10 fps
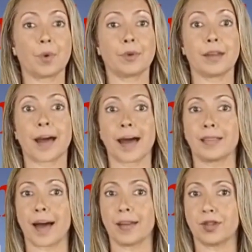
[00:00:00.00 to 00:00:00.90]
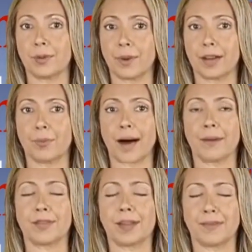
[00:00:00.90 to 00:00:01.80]
more than 800
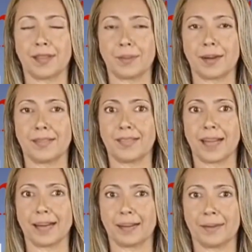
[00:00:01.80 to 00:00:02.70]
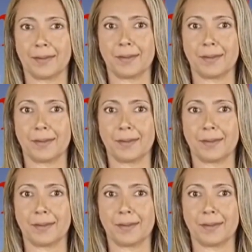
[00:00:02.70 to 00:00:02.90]
milligrams of vitamin C.